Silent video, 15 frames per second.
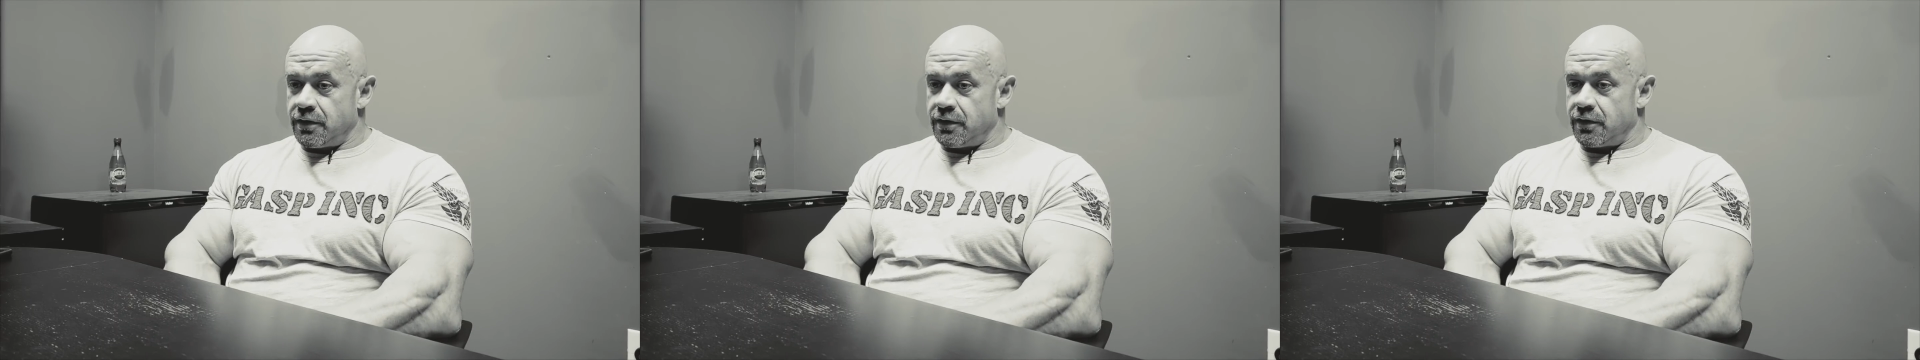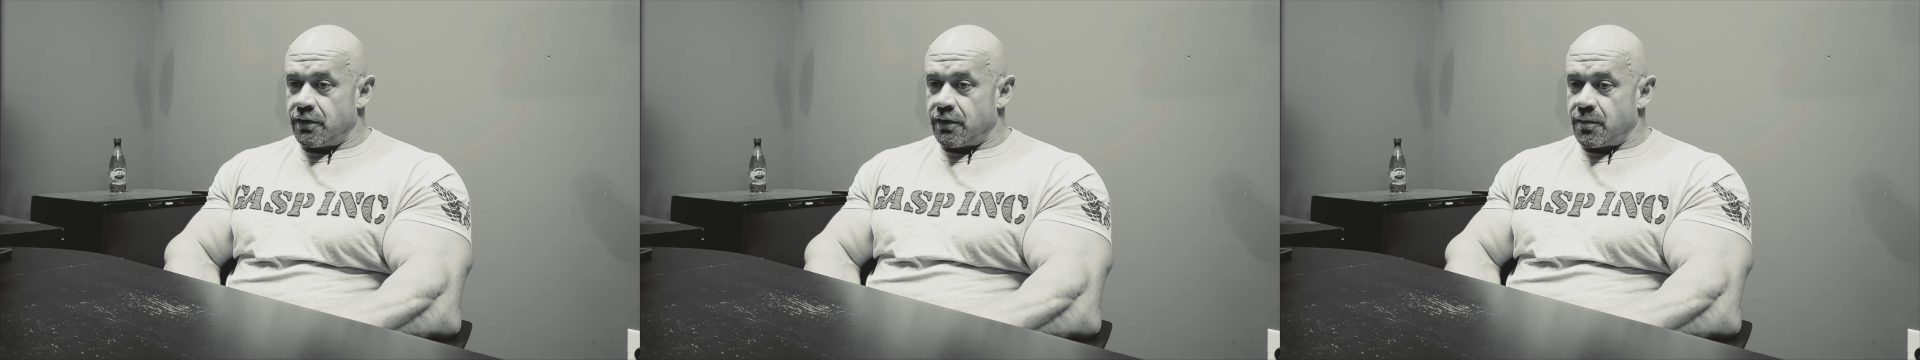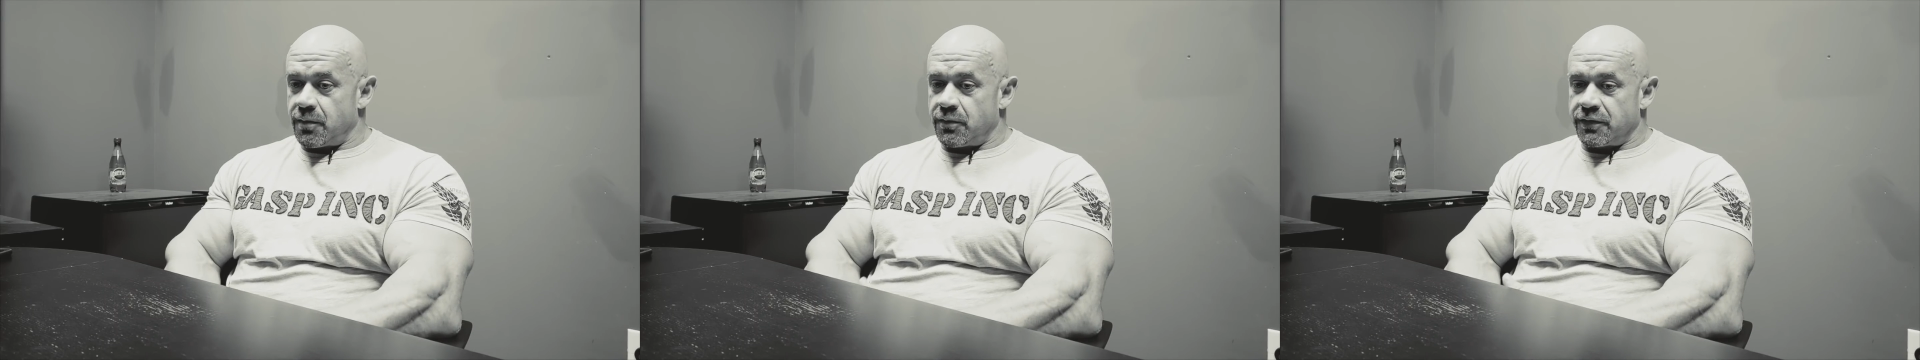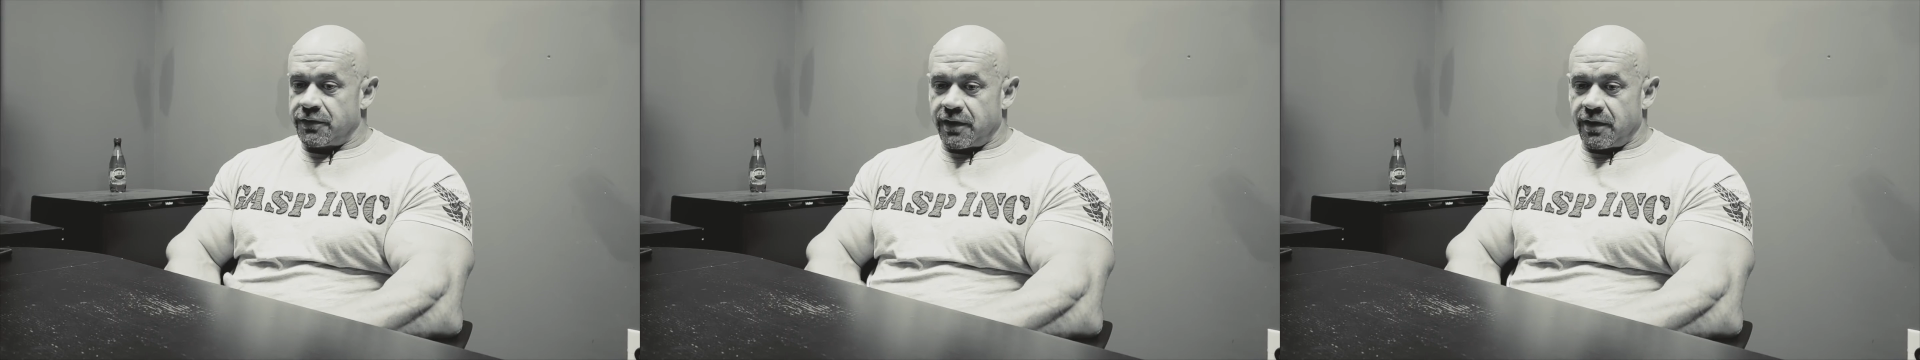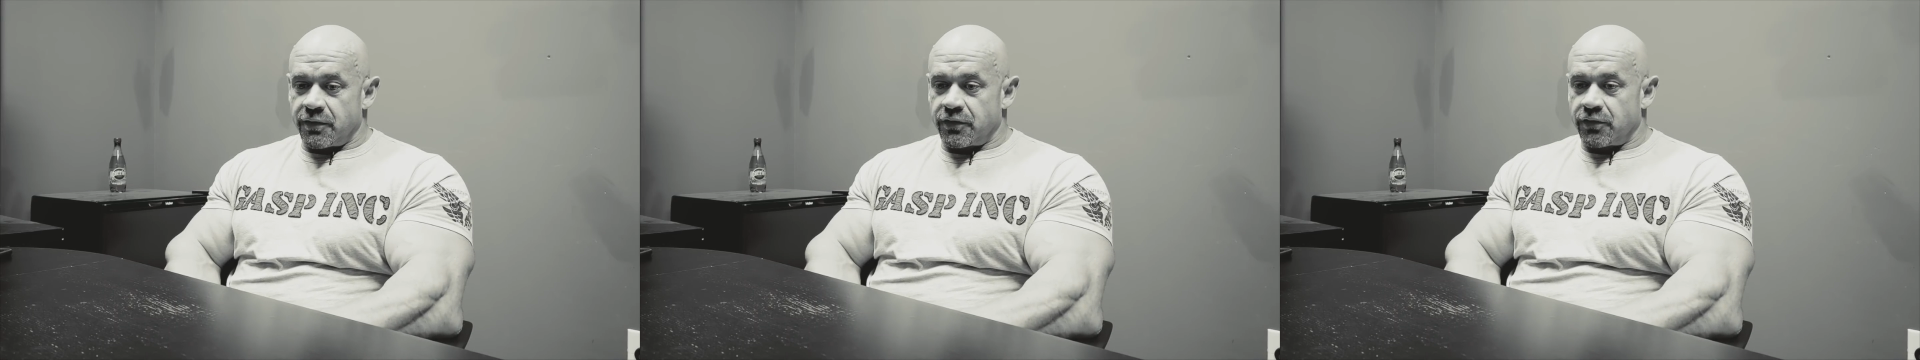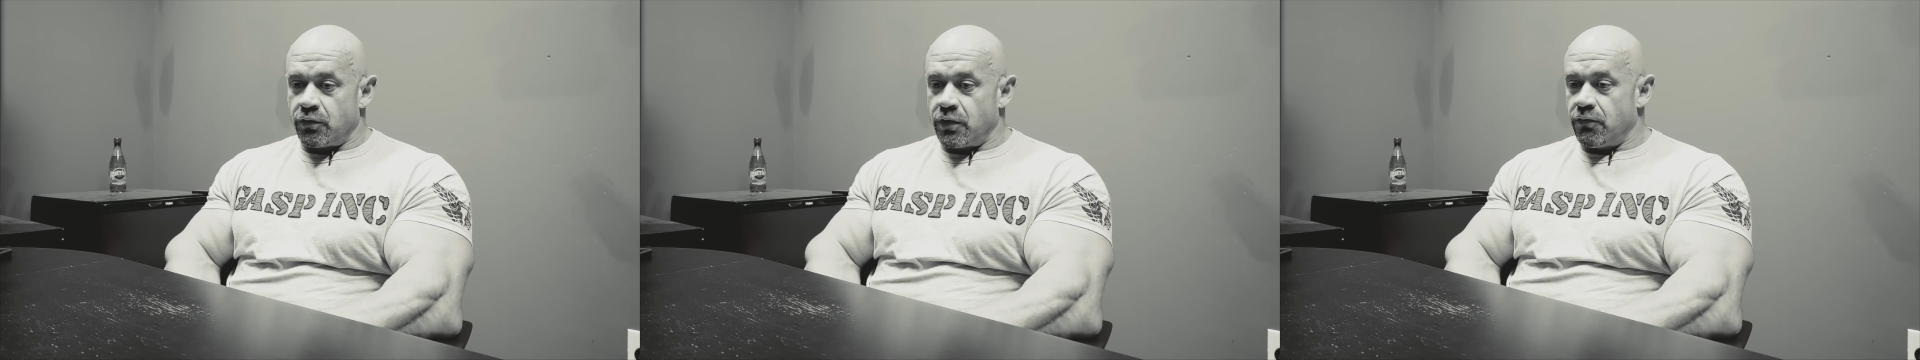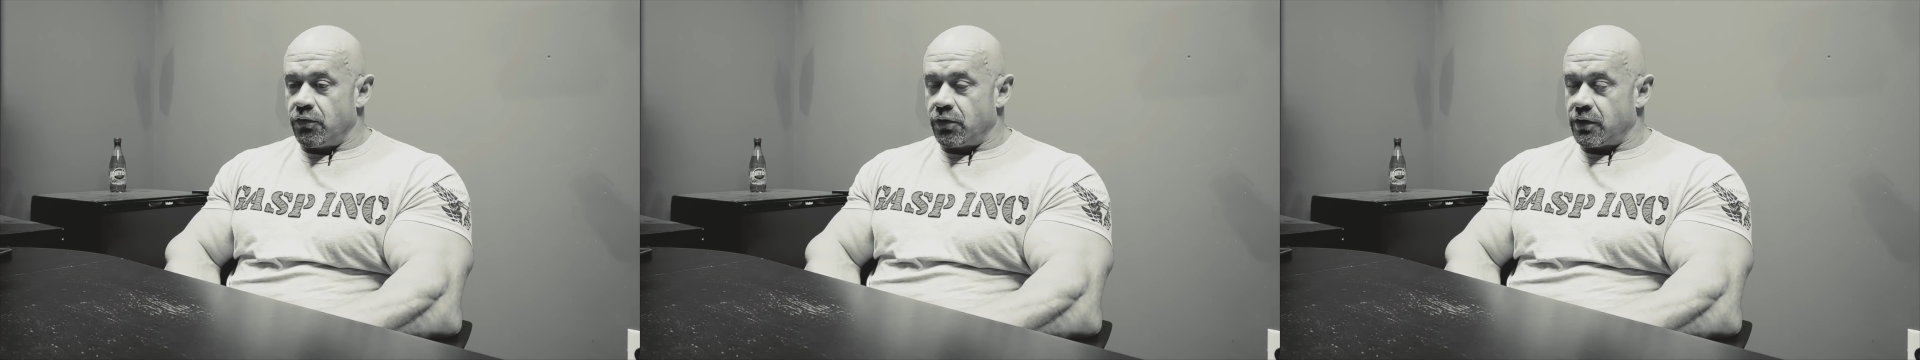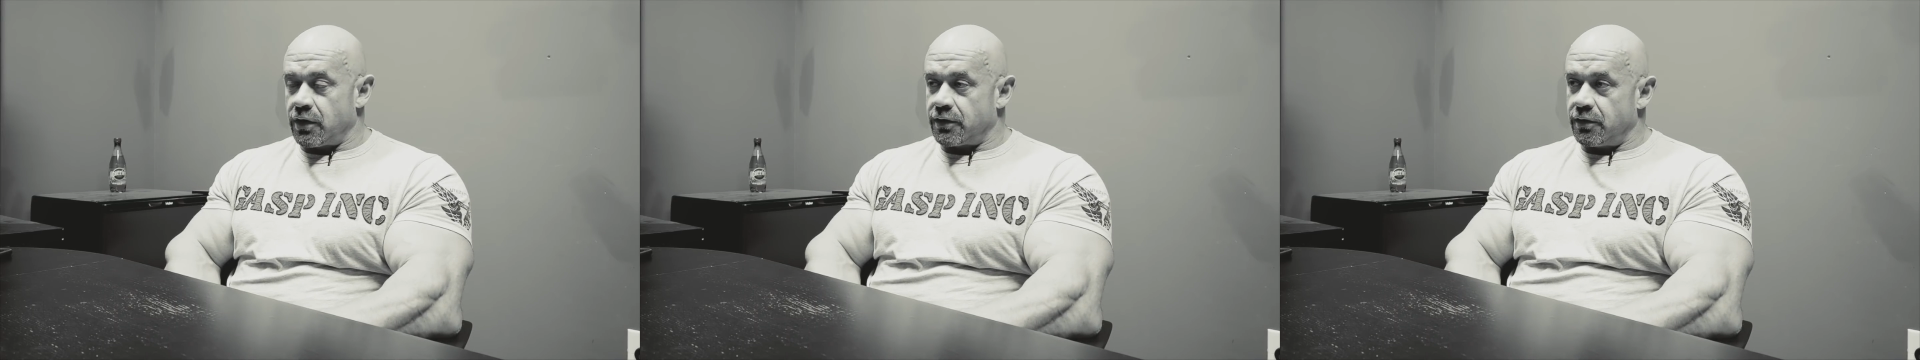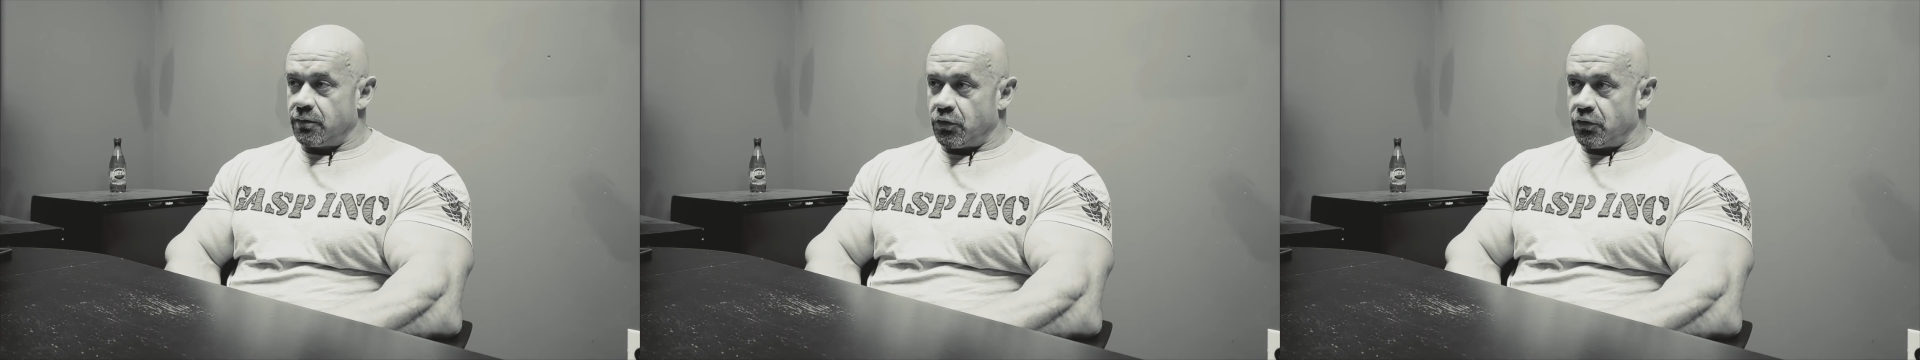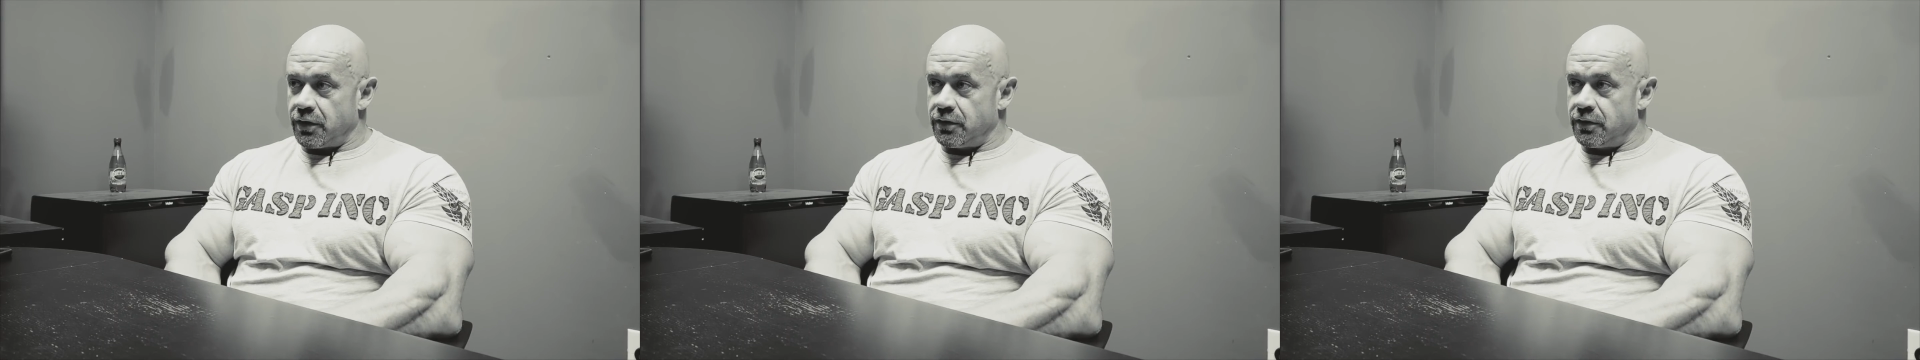You know, I remember staying up at 12, 1 o'clock in the
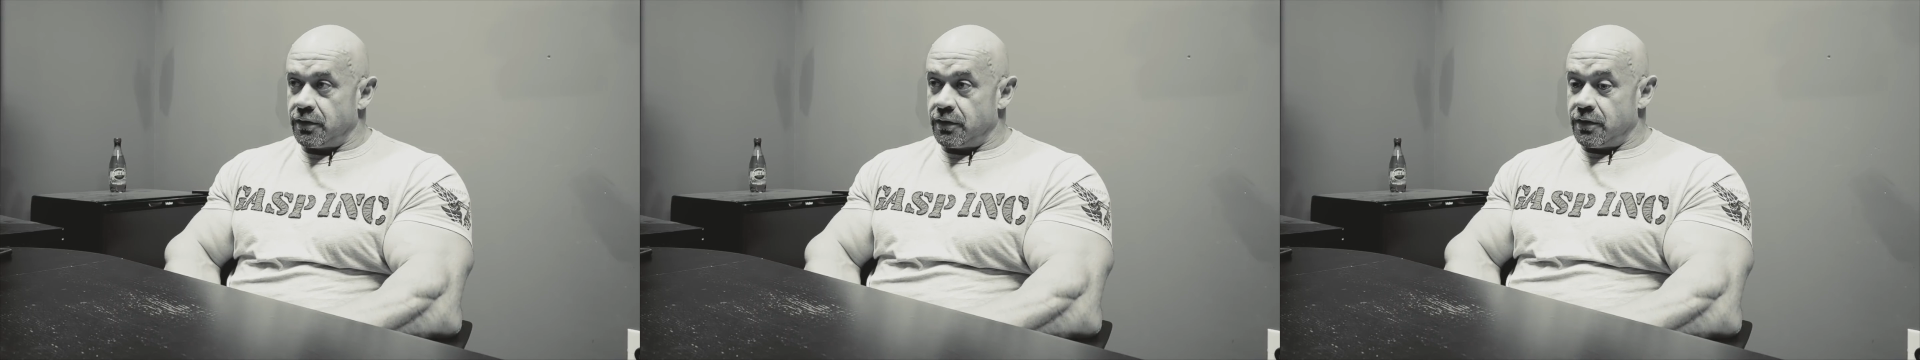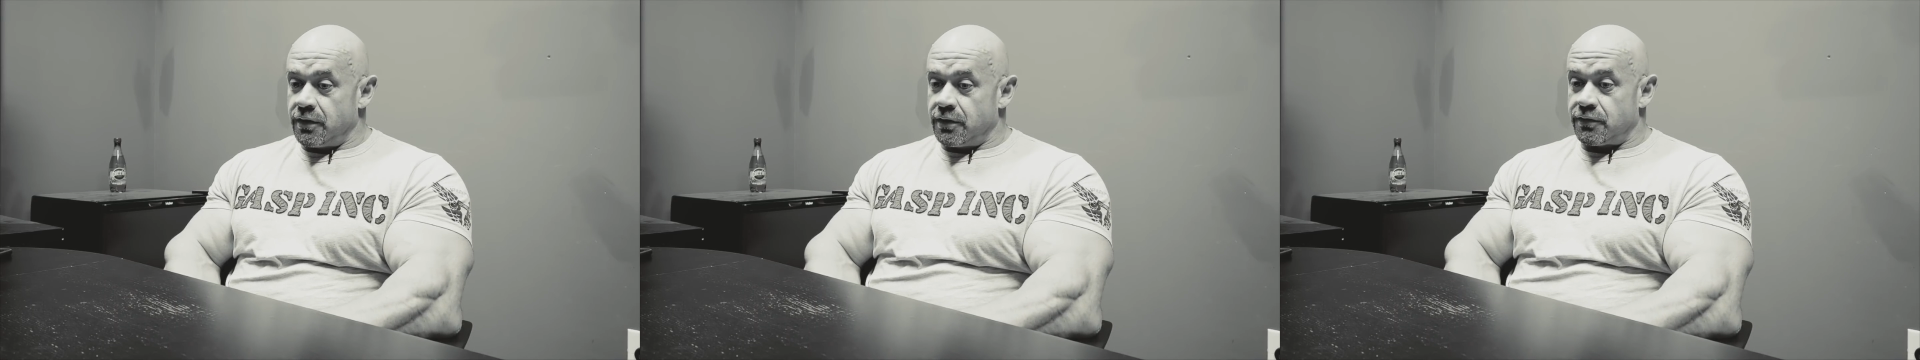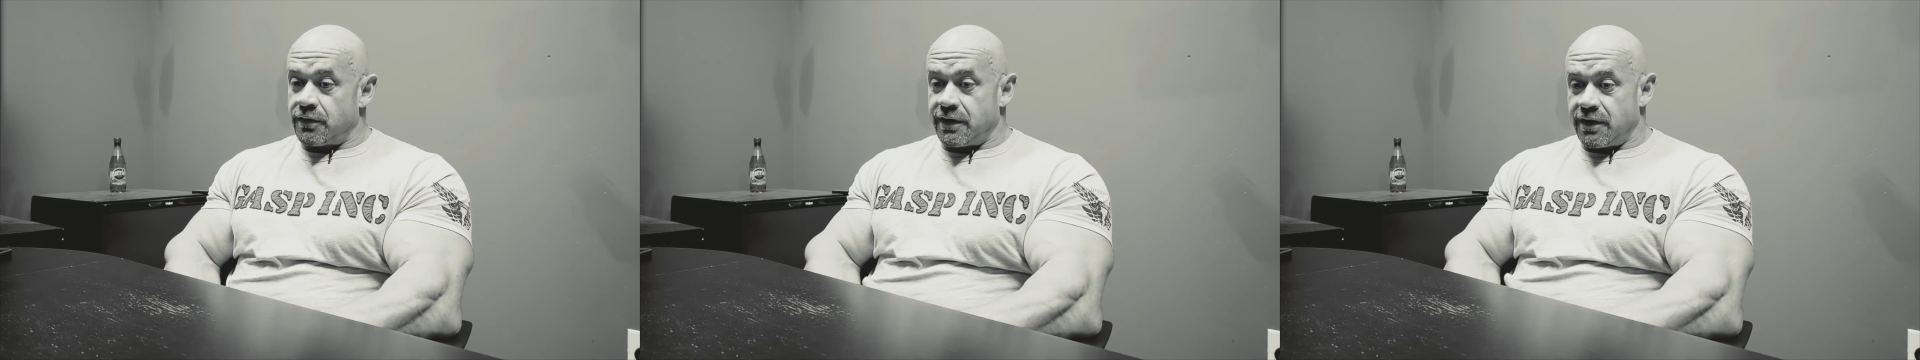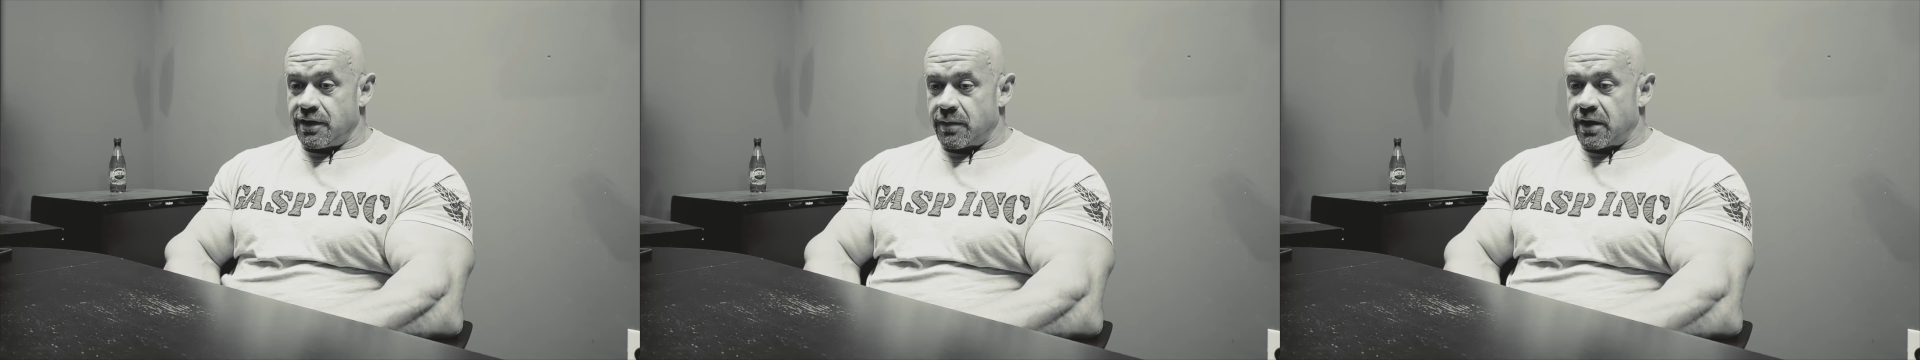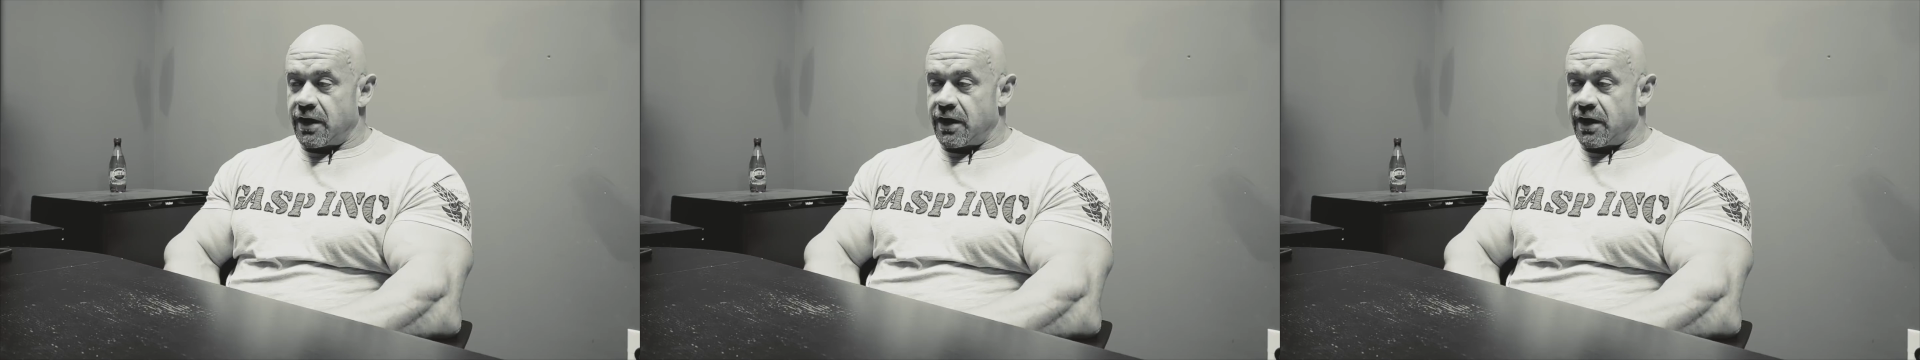morning, trying to get